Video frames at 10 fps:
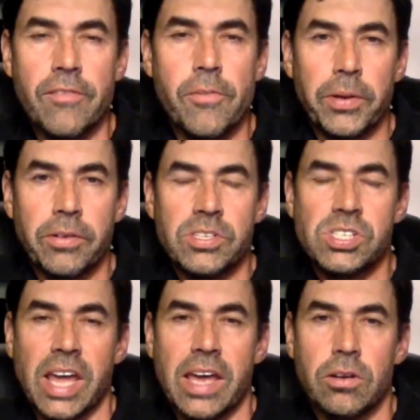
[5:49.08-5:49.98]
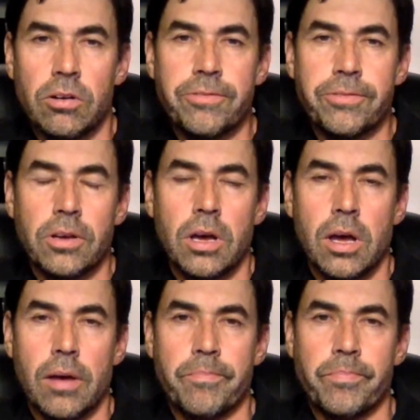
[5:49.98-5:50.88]
have a bit of a
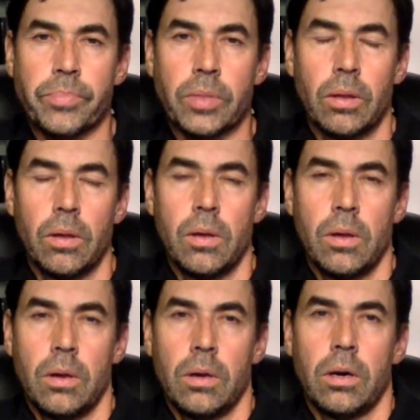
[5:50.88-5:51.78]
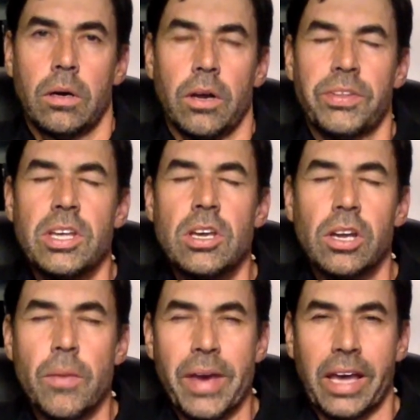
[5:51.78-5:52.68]
standoff. I think you've
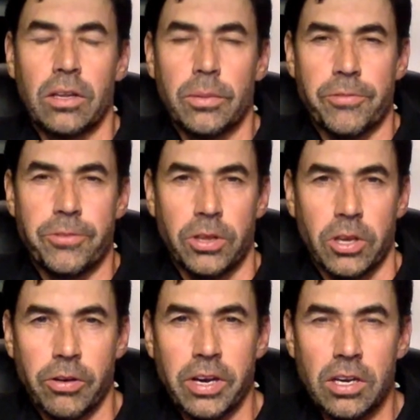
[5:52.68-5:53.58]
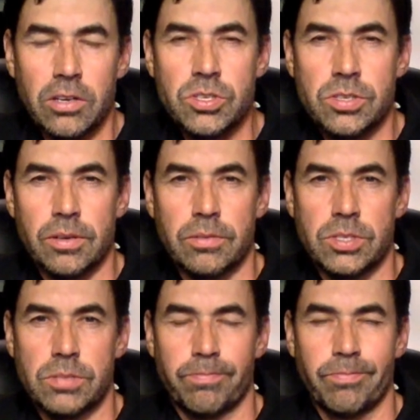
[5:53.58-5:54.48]
got to go back a little bit further. Cricket
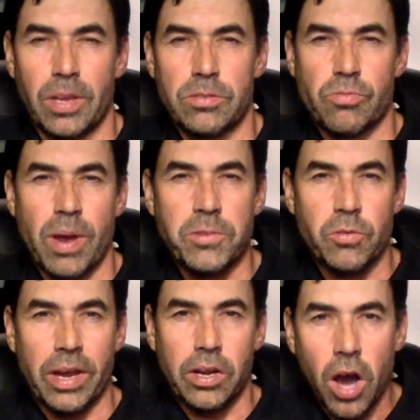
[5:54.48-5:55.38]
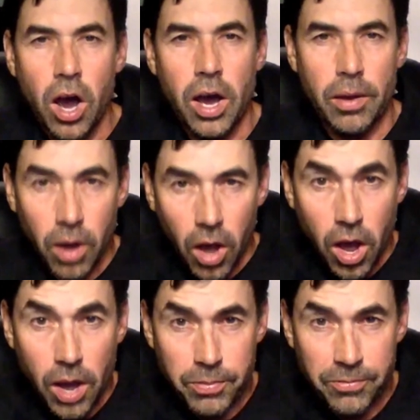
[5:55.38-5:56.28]
is wrapped around
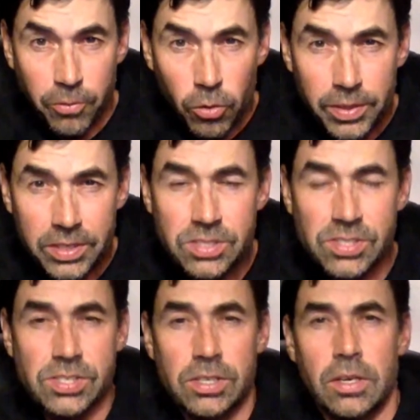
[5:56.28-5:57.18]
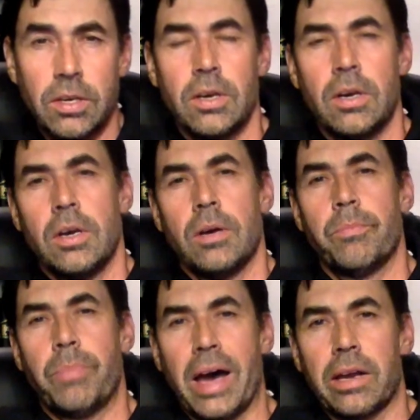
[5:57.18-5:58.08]
high performance,
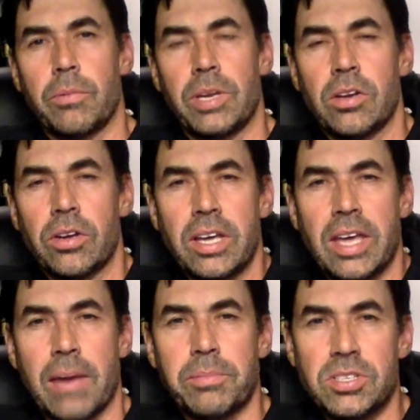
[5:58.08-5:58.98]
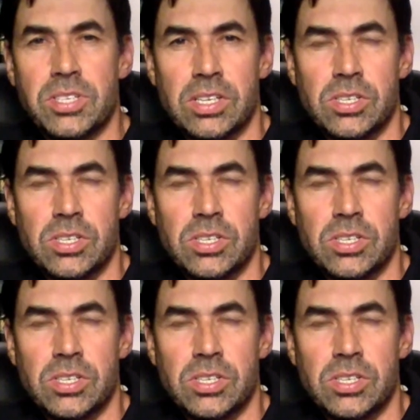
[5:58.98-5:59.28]
but when you look at captaincy,